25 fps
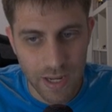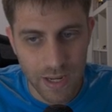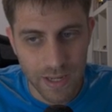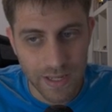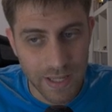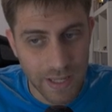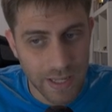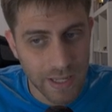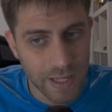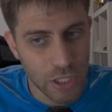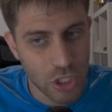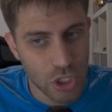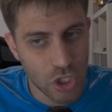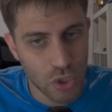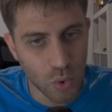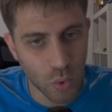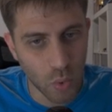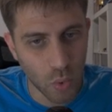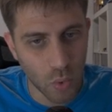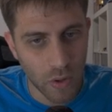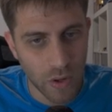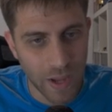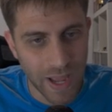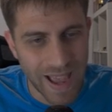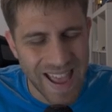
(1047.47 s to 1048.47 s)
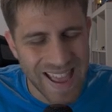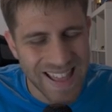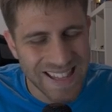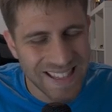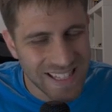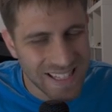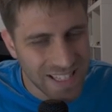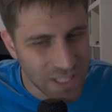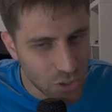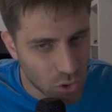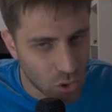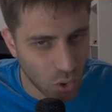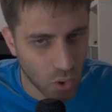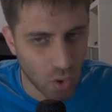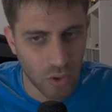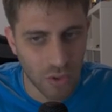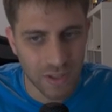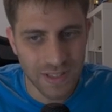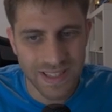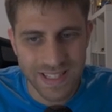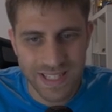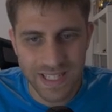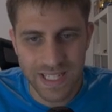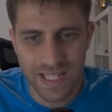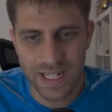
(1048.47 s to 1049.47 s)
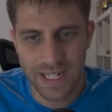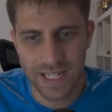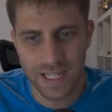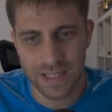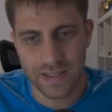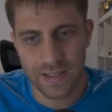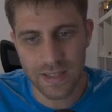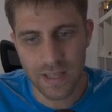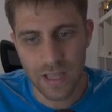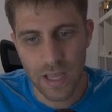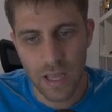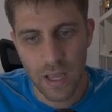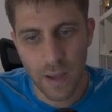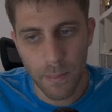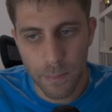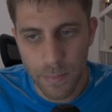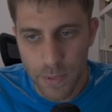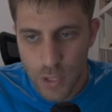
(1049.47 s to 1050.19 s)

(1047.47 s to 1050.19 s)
King h2, and Ido did it.